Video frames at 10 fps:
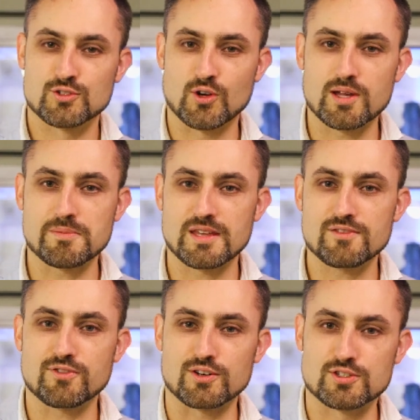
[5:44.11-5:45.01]
Join me
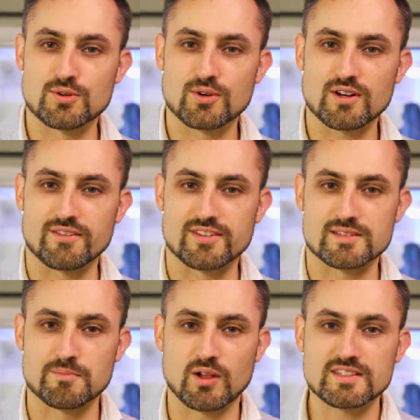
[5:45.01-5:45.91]
for a tour of
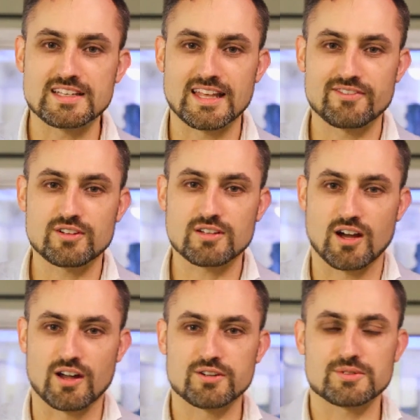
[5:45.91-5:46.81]
this multi-level
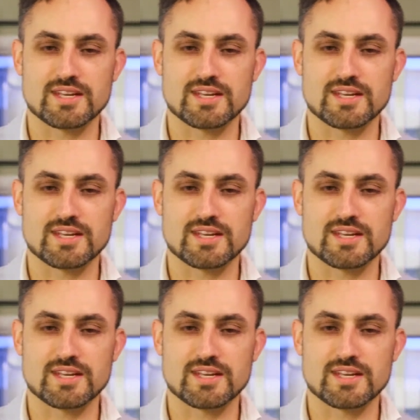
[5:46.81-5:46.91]
condo